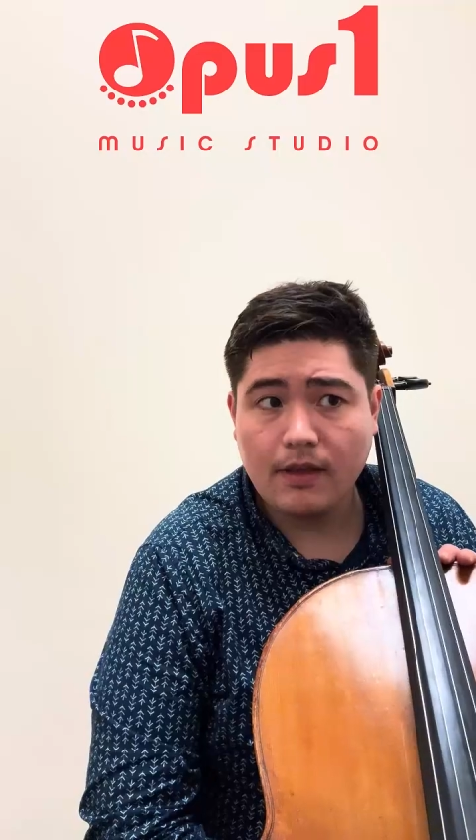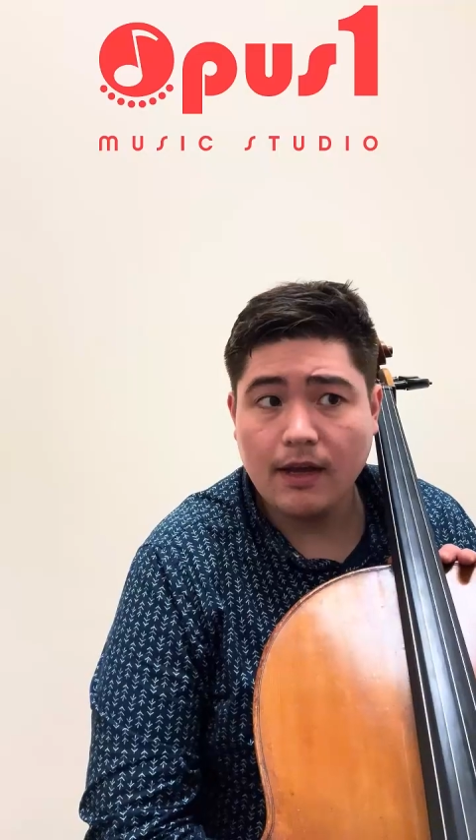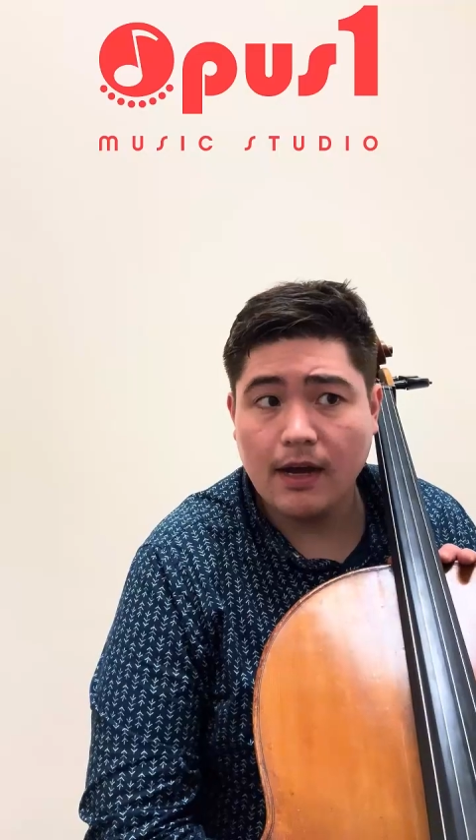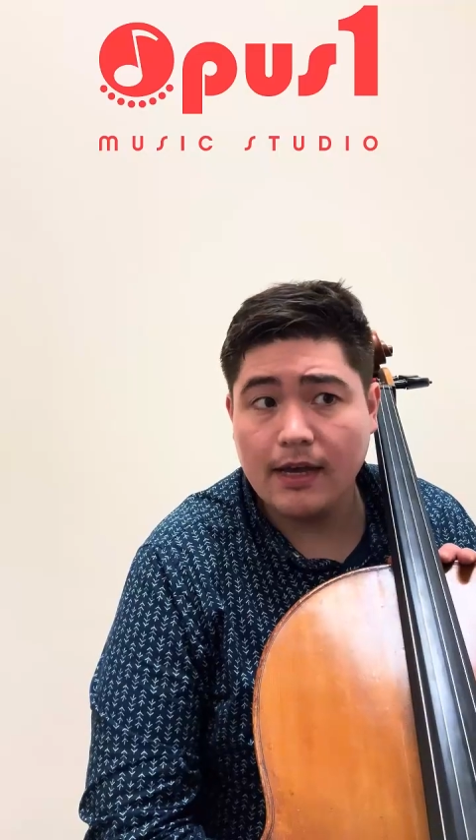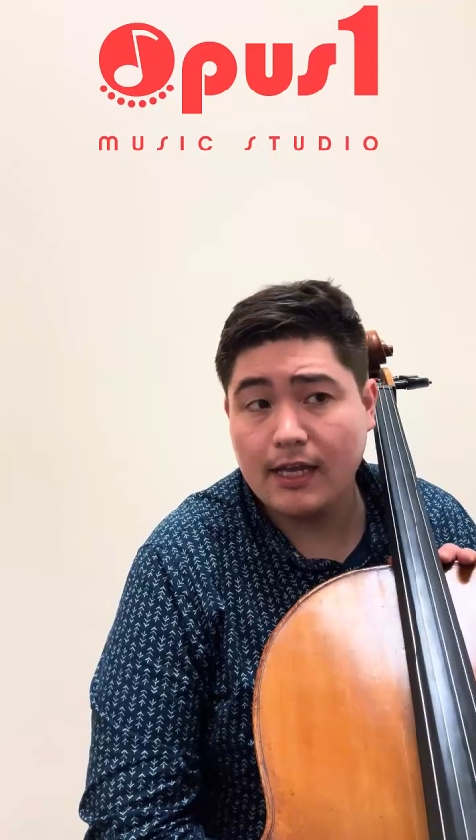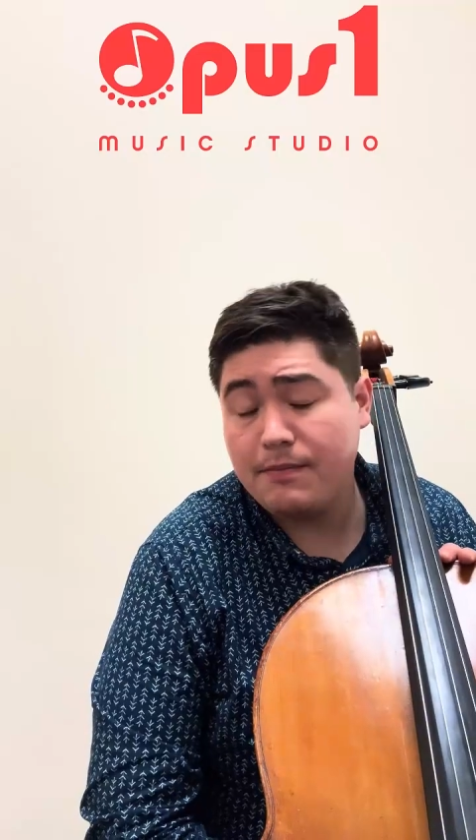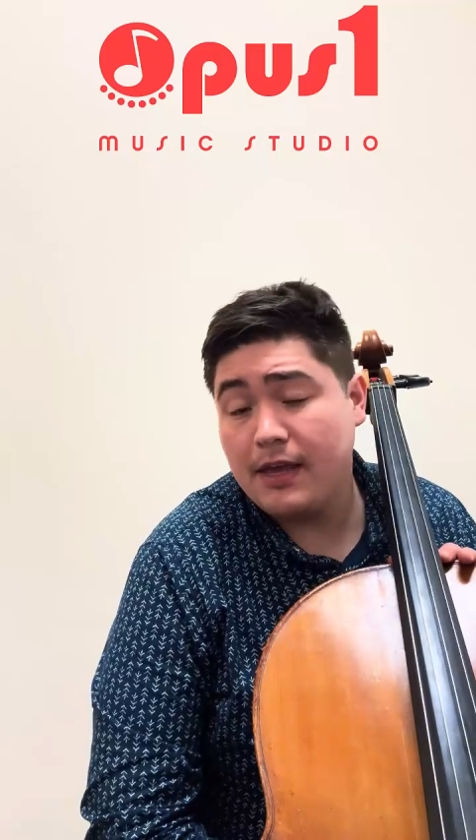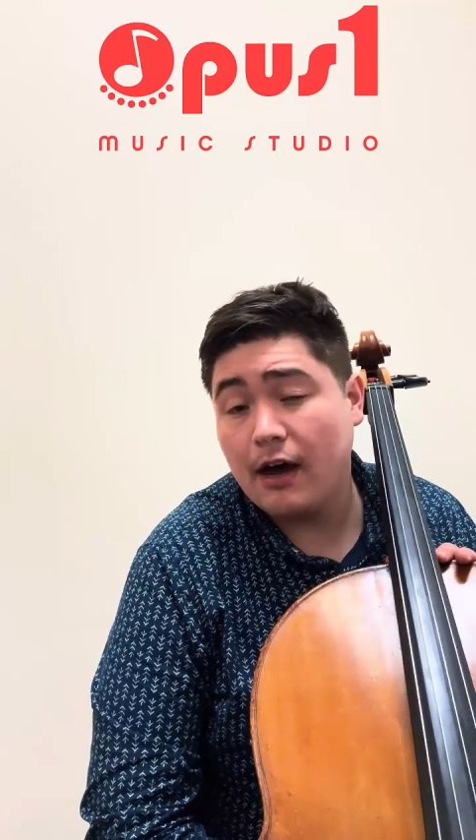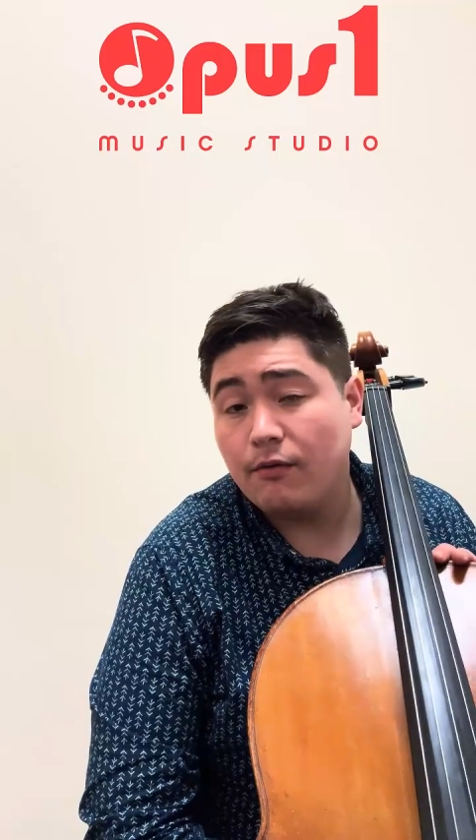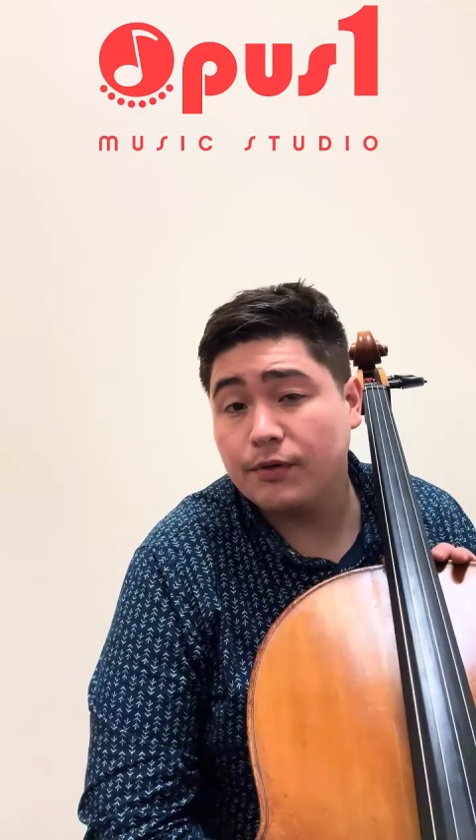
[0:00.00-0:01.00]
Uh, it can be
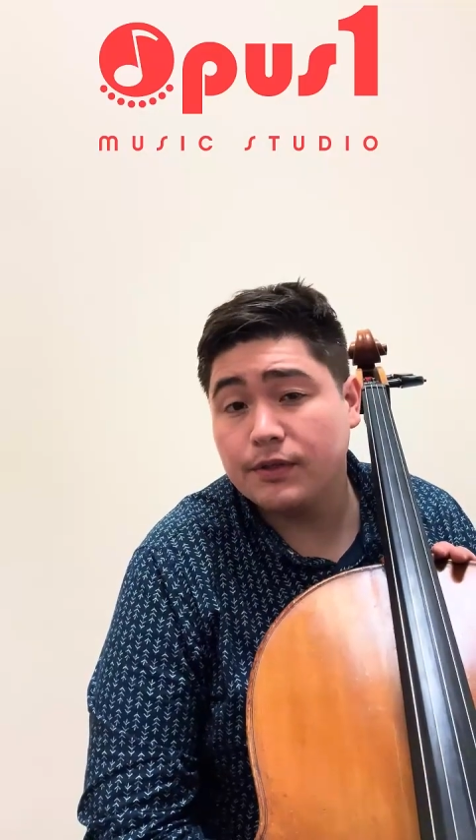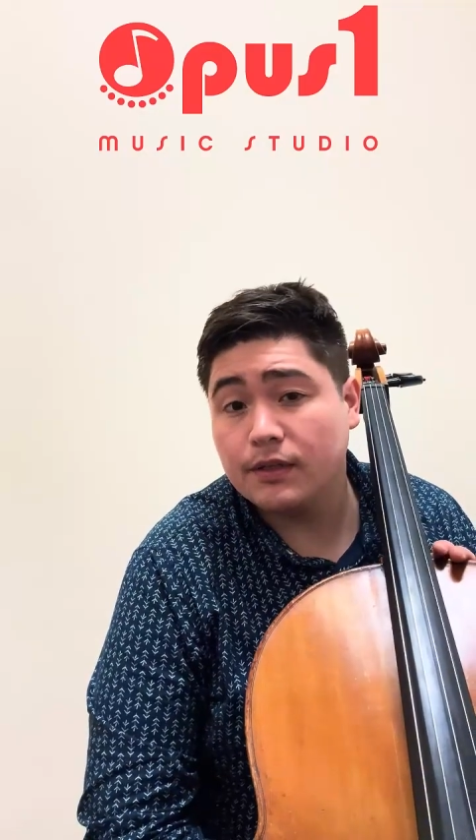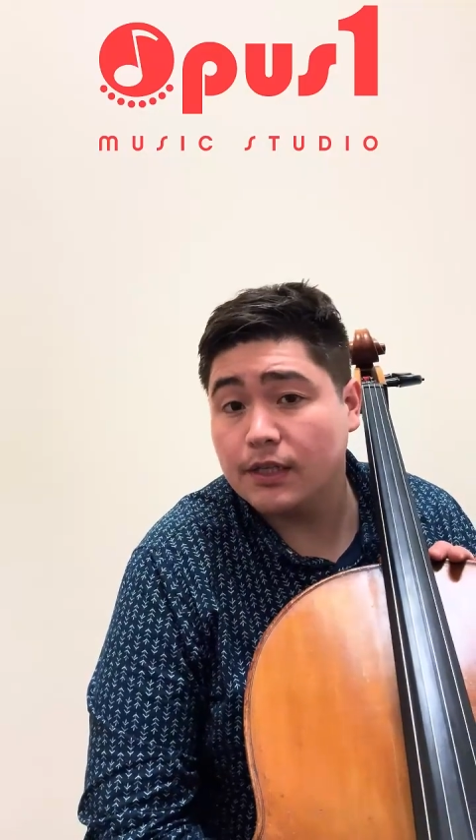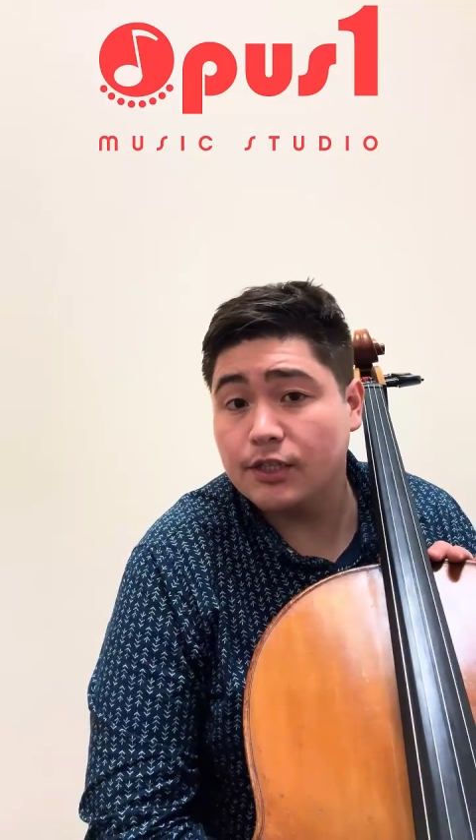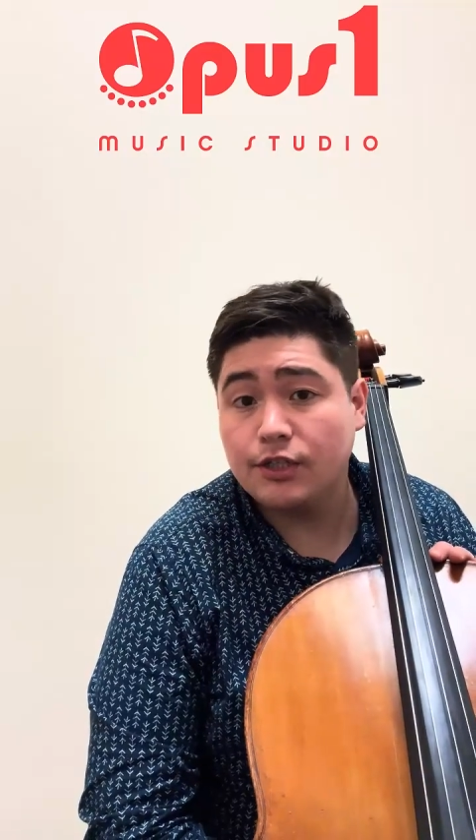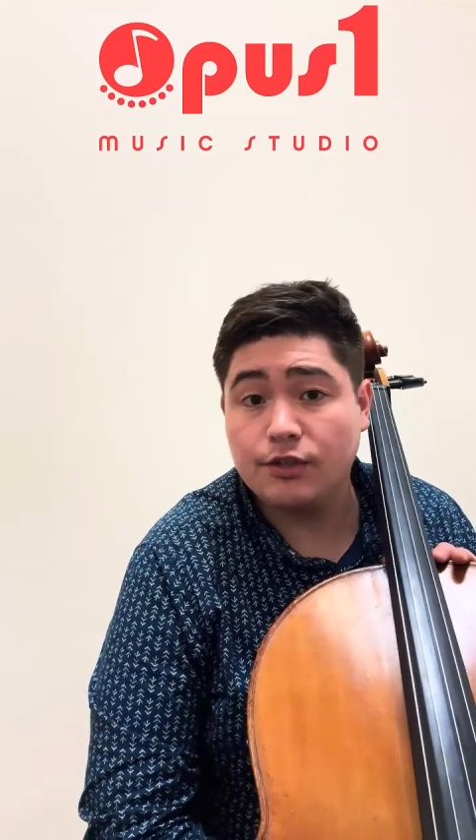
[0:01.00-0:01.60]
helpful to listen